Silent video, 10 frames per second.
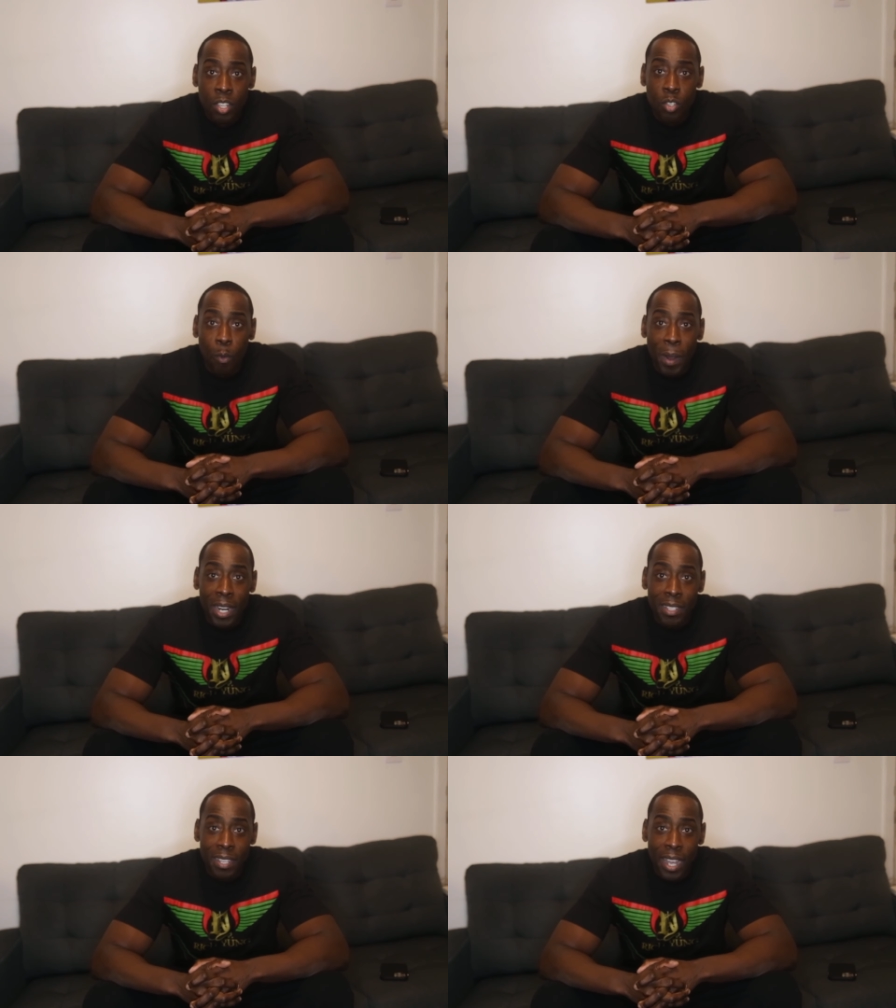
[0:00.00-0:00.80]
So
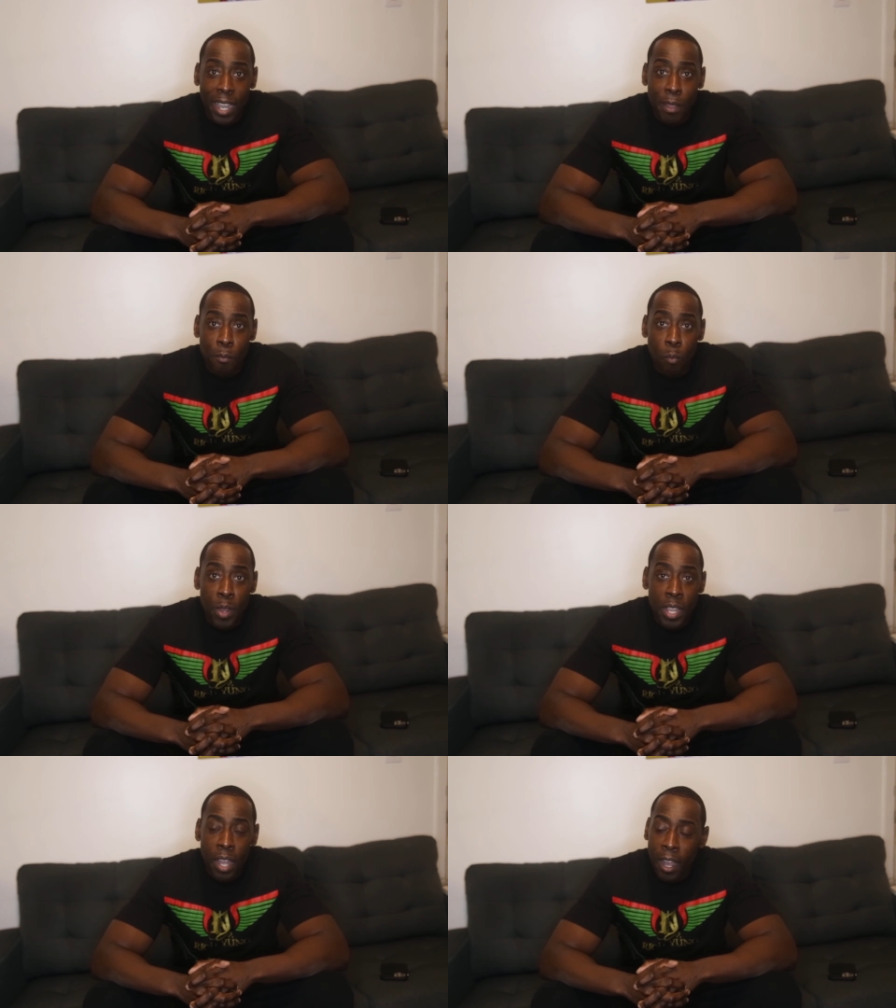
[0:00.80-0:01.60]
by the time
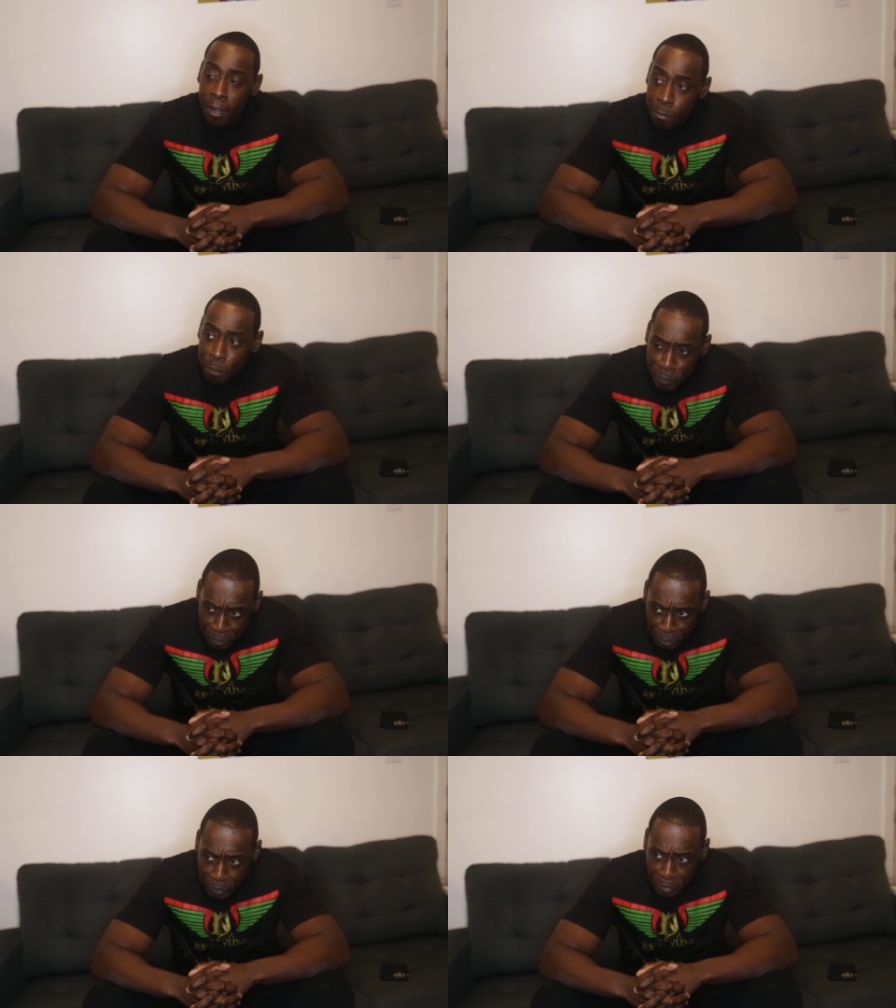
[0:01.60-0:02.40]
we
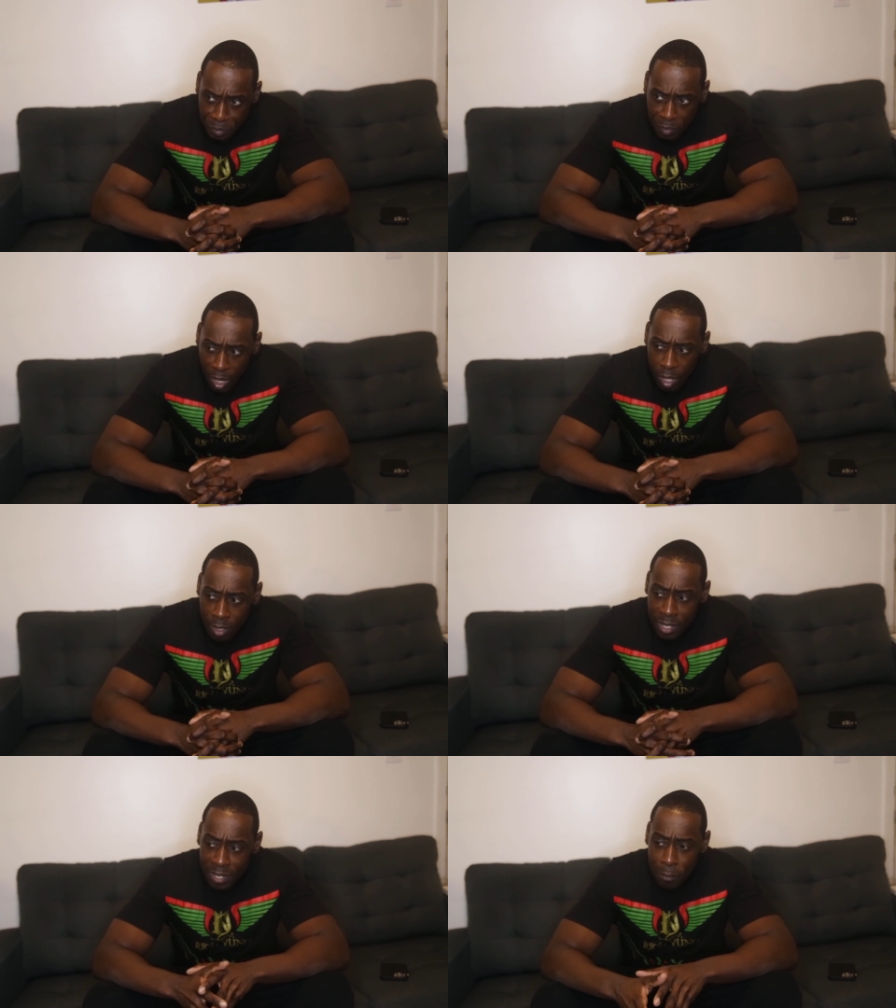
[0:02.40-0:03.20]

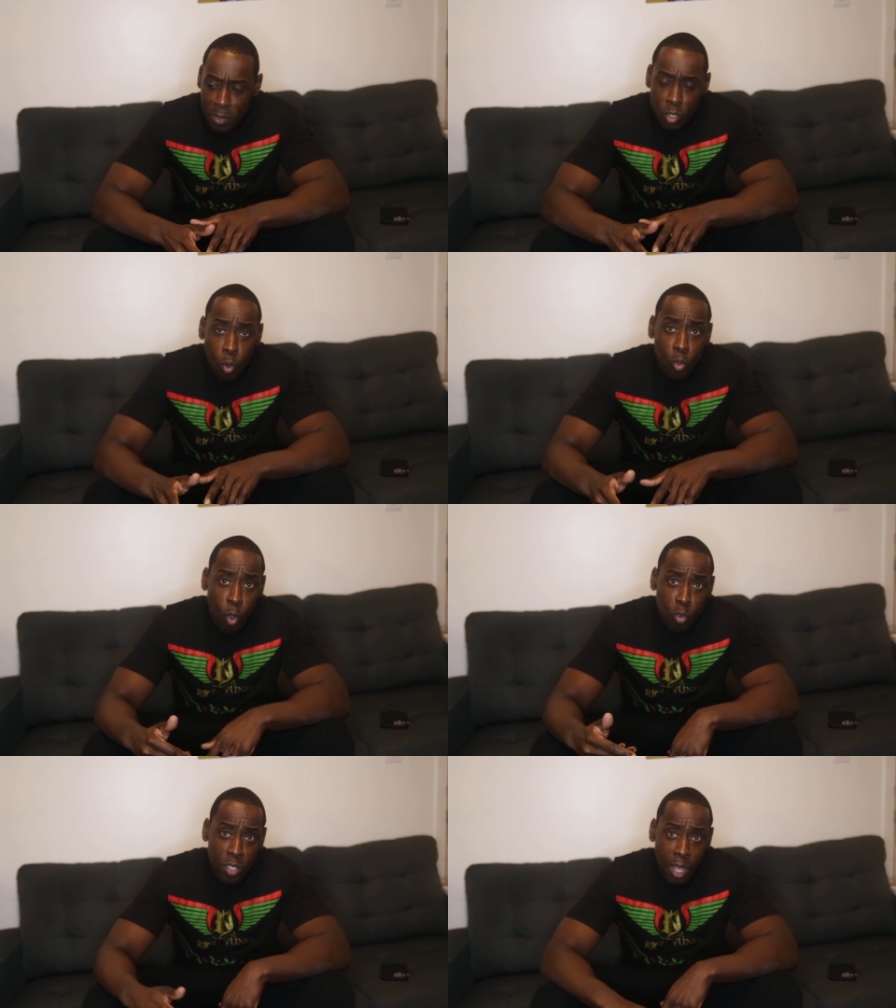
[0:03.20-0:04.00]
this
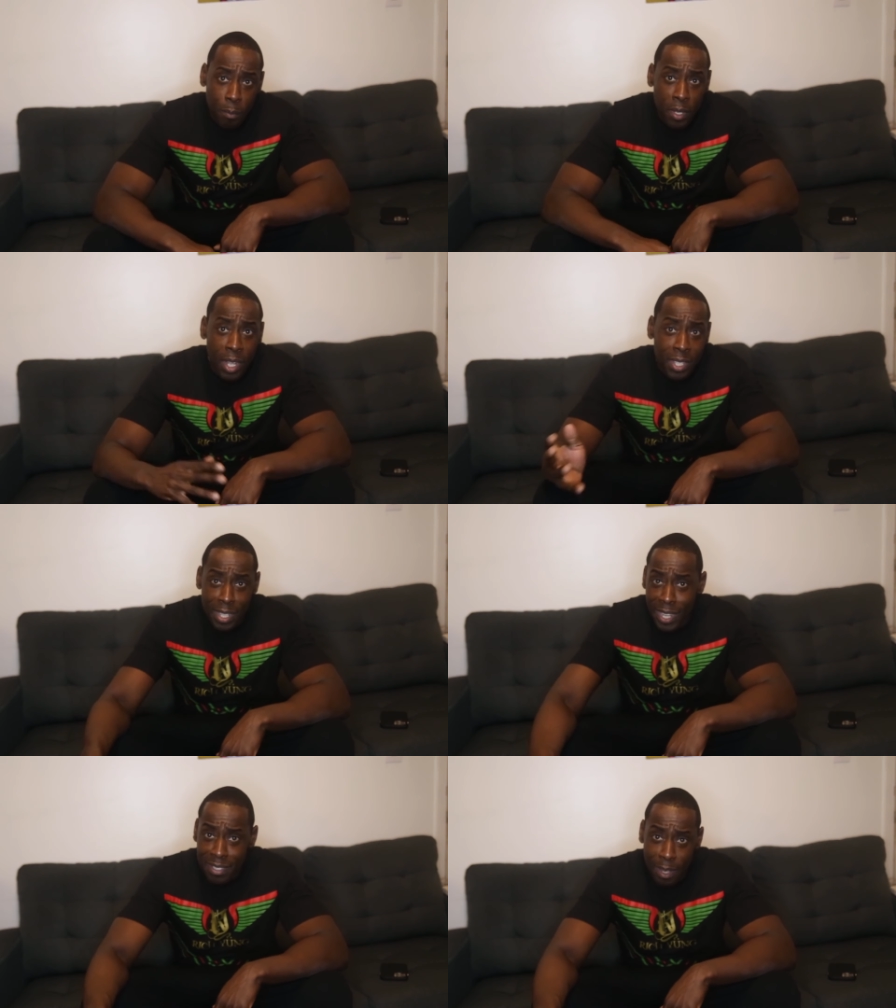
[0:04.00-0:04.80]
episode goes up,
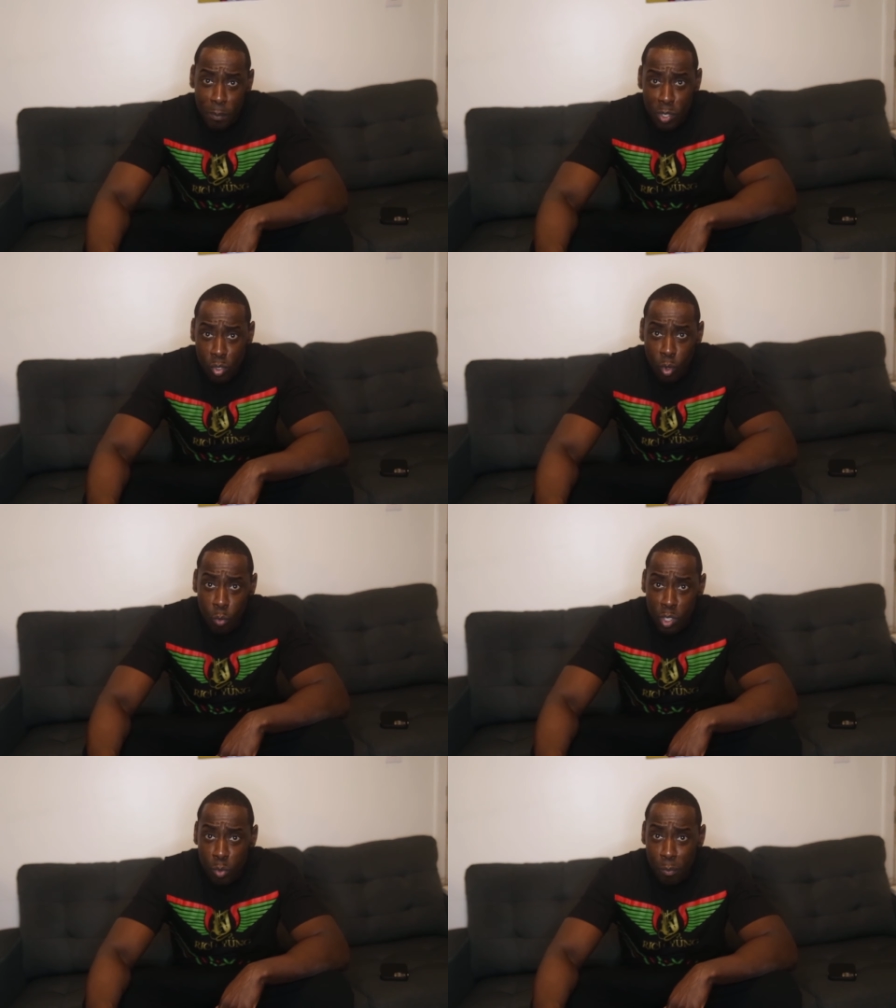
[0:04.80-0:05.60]
the next
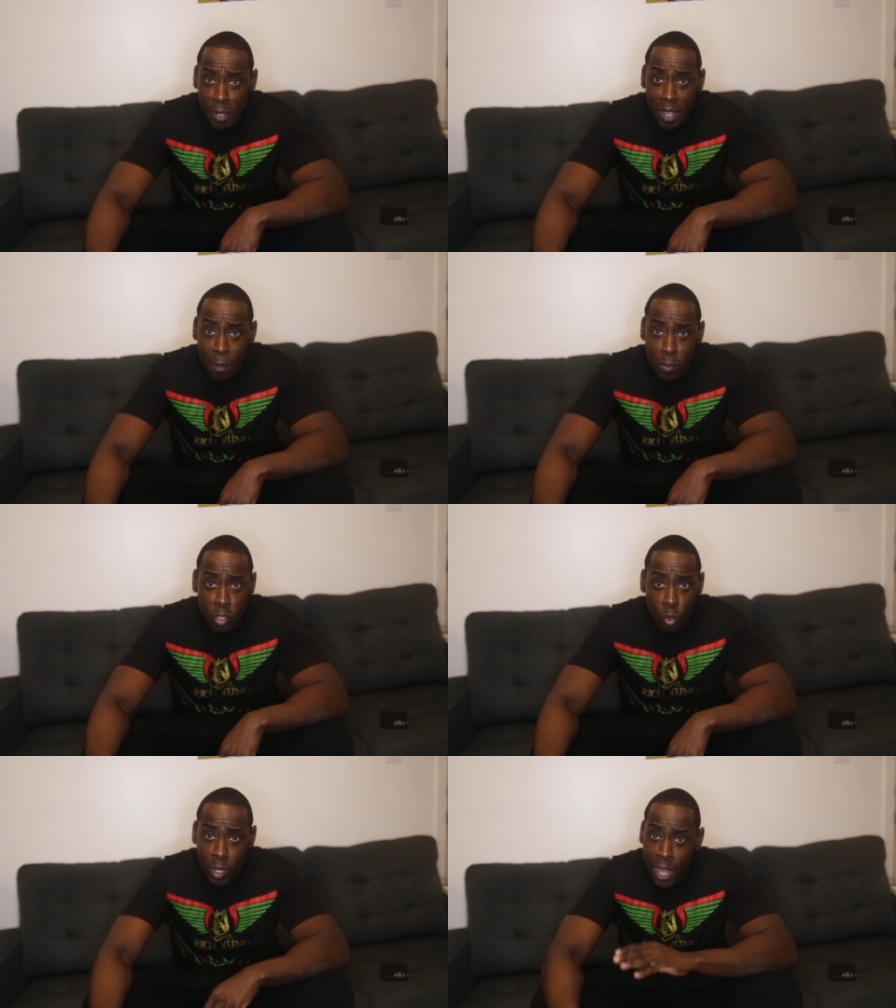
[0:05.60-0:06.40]
episode, which will be
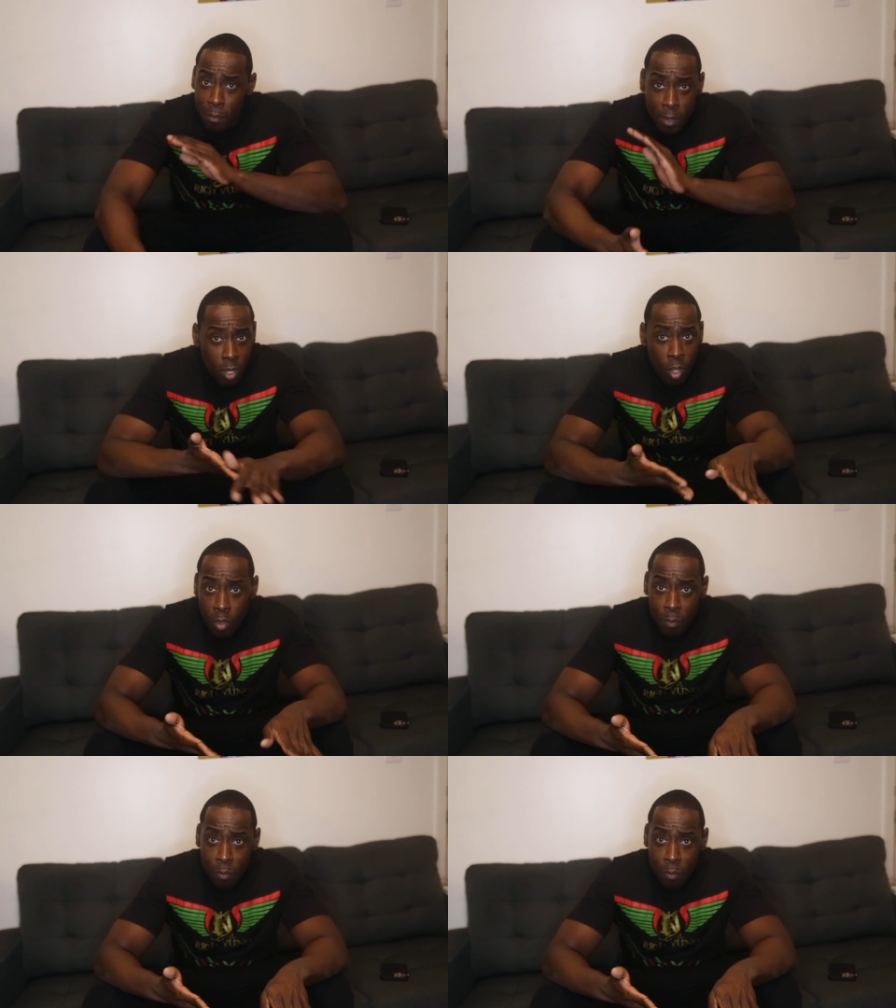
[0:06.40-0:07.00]
episode 8,